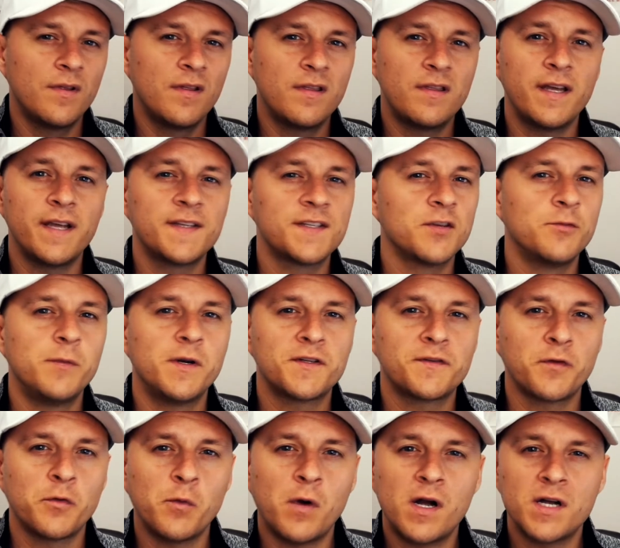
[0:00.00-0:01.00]
Thanks so
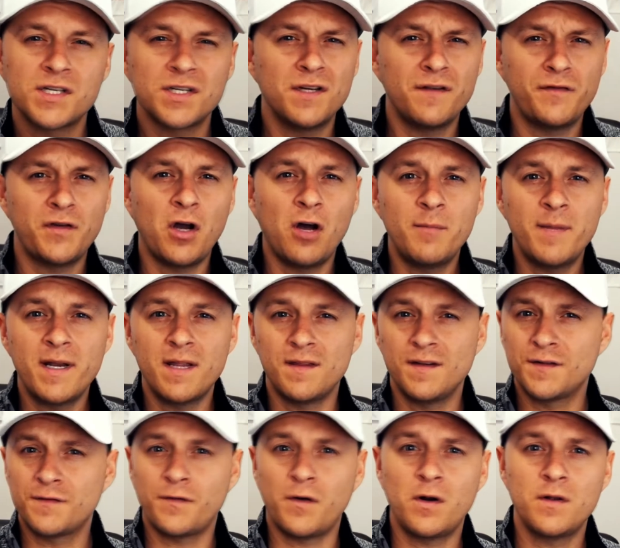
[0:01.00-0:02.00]
much for watching. If y'all made it
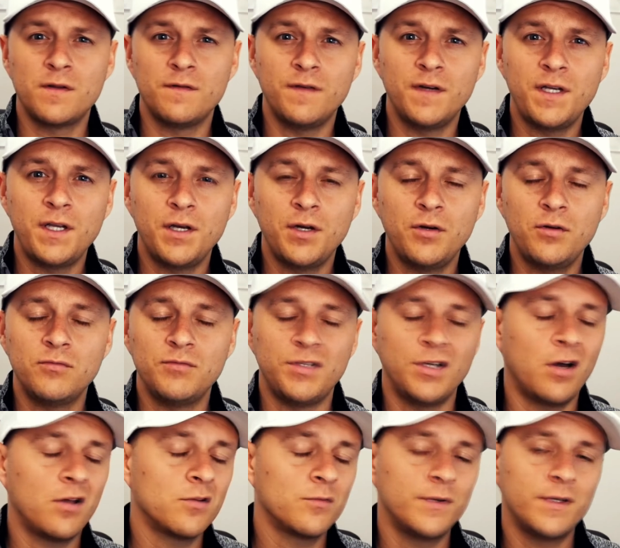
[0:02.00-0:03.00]
this far in the video,
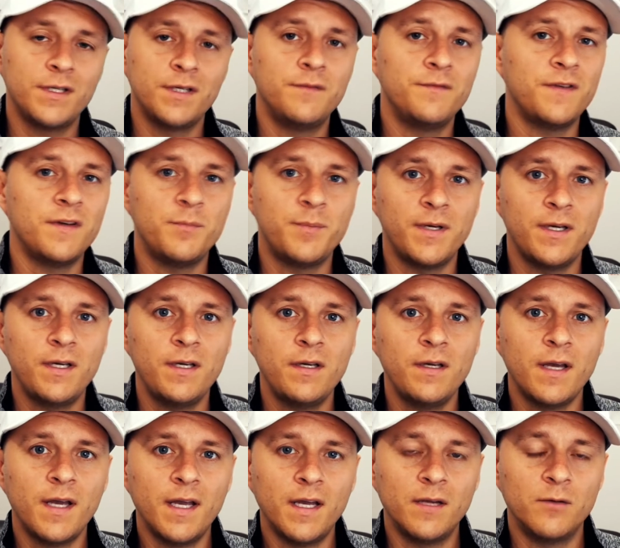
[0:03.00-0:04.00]
y'all the real
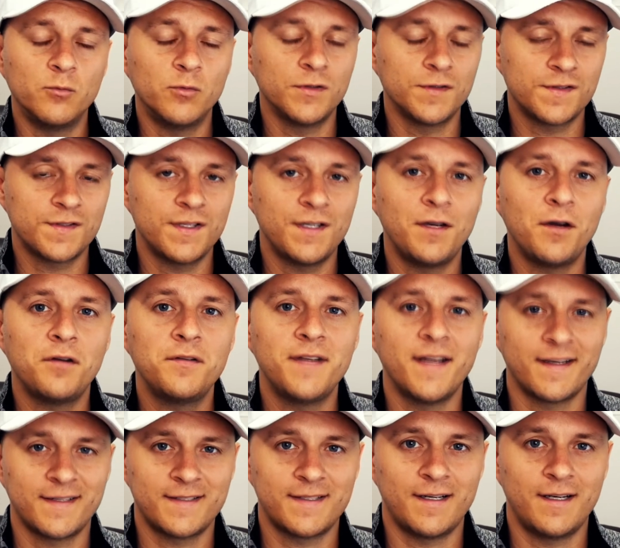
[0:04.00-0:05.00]
MVP, and we'll see y'all
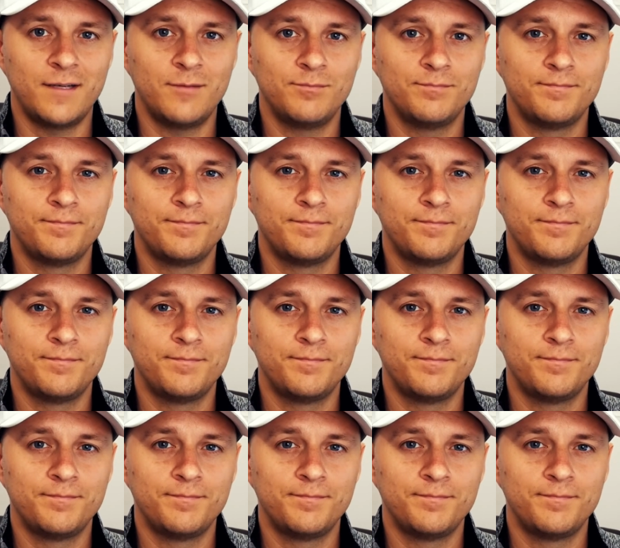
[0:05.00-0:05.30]
next time.